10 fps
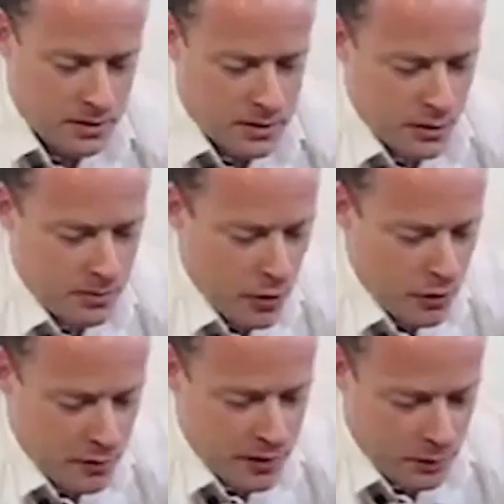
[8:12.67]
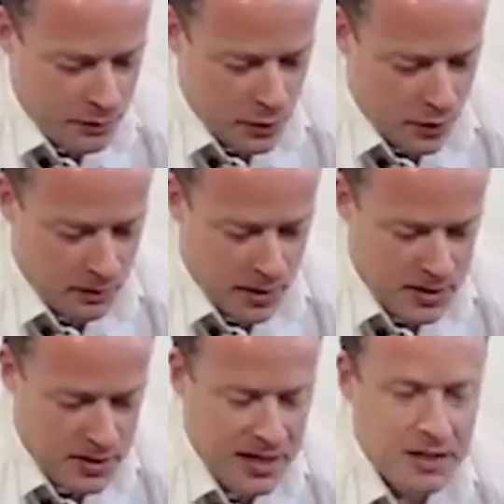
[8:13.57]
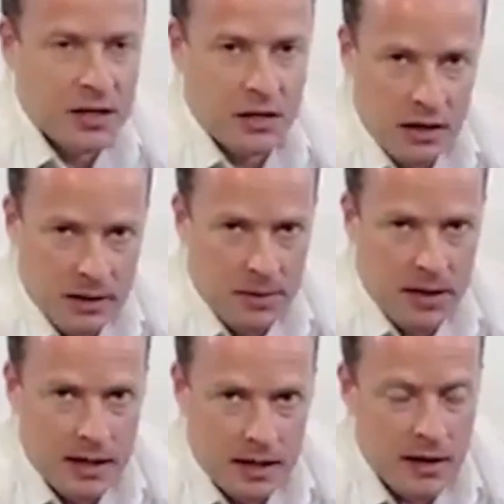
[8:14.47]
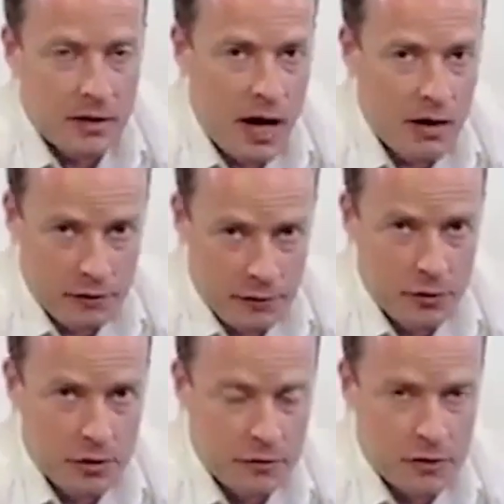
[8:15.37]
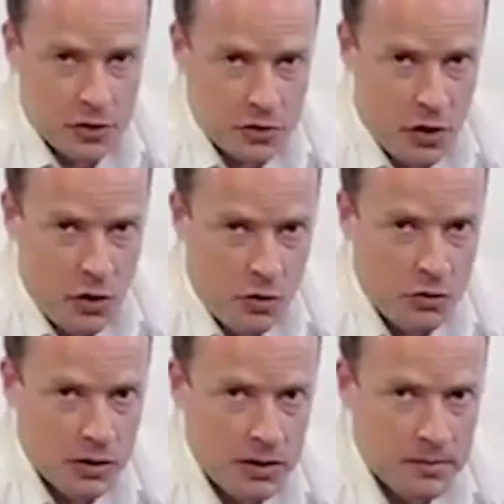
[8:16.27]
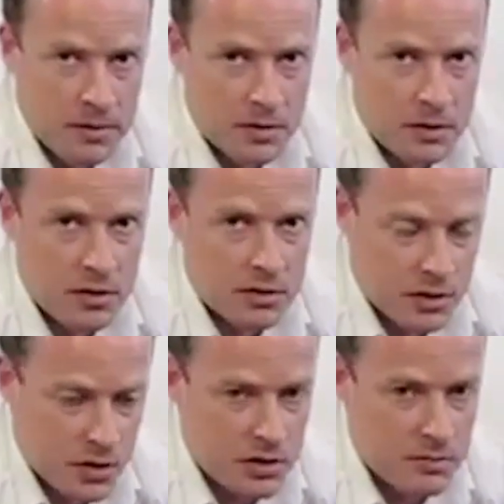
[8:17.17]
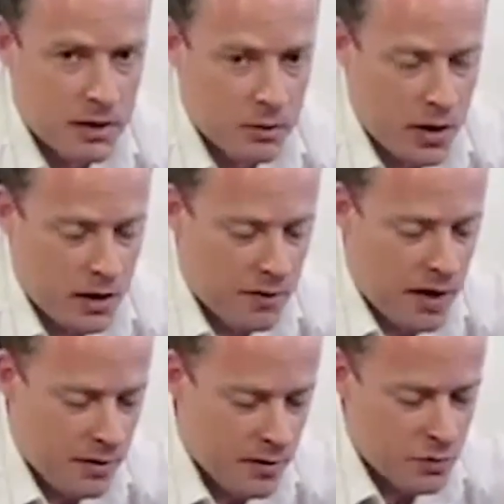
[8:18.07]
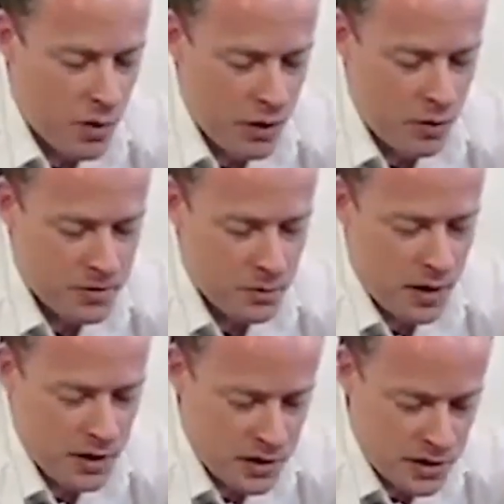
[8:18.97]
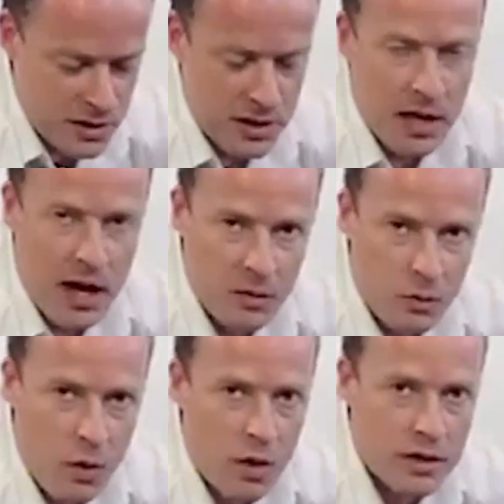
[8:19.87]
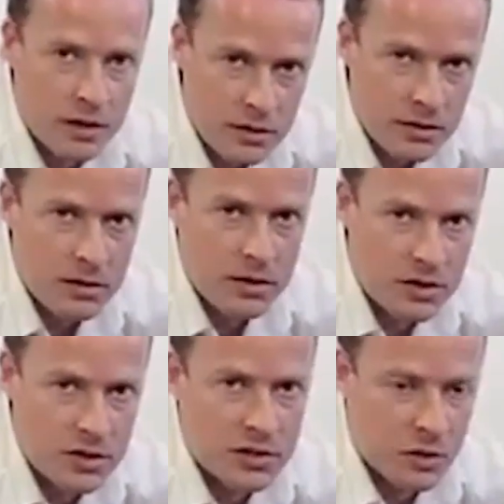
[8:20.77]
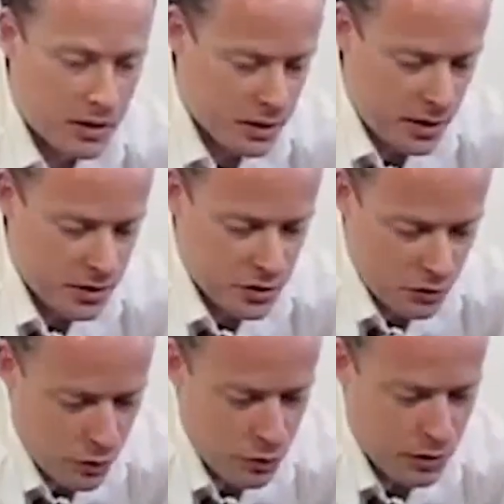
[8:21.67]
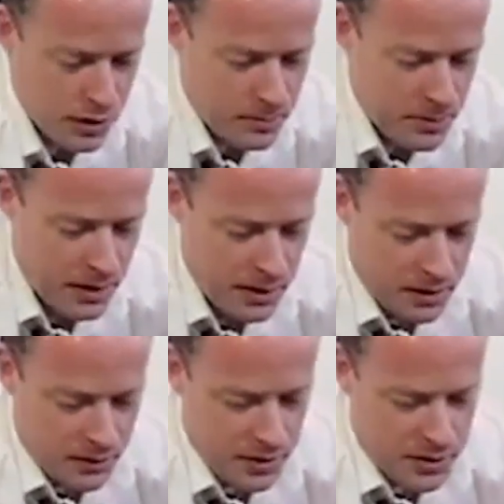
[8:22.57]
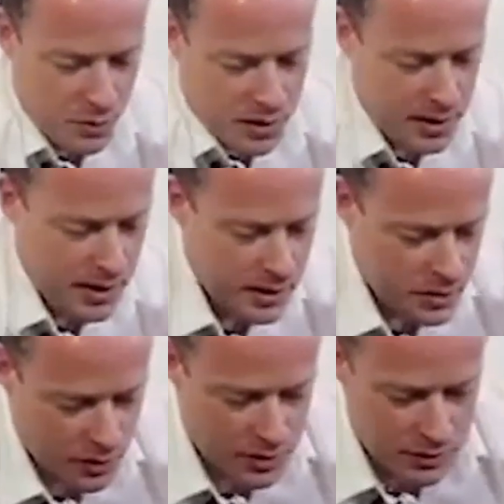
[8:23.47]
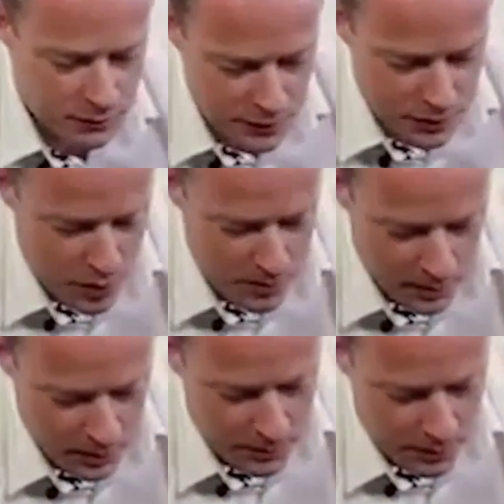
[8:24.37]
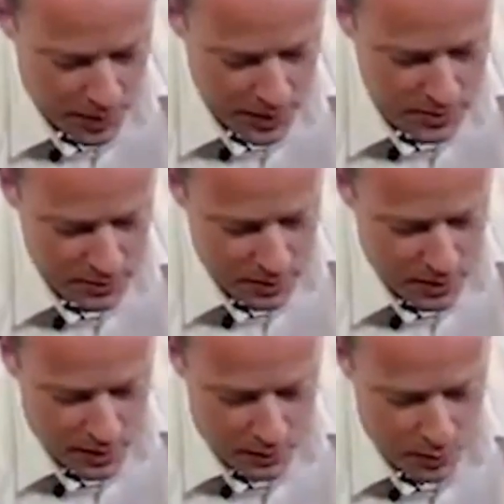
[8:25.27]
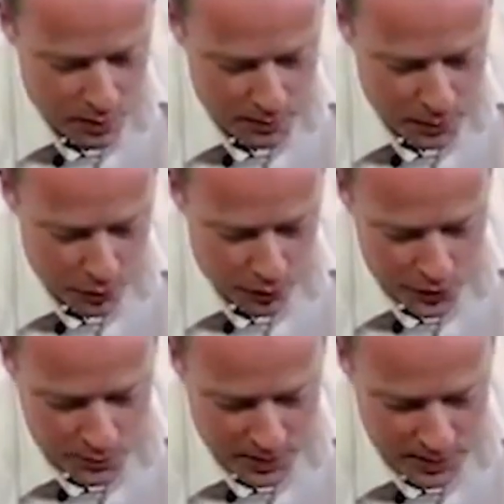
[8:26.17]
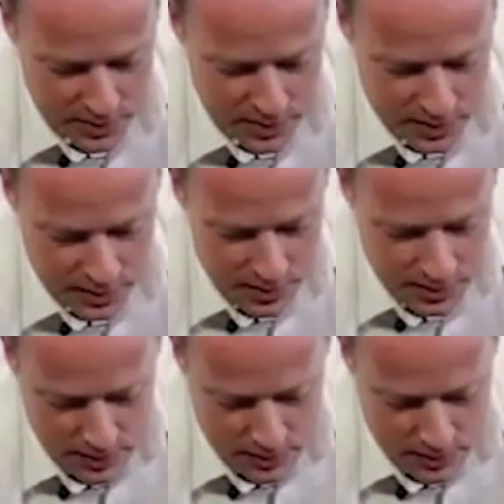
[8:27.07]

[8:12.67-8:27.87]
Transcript: To remove it, we've got a centre clip here. Now there are a few different style clips, so just to be aware of that. There is one option where you just need to unwind it. It's just like a screw clip. This one here has got a different type of clip arrangement where we pull those pins in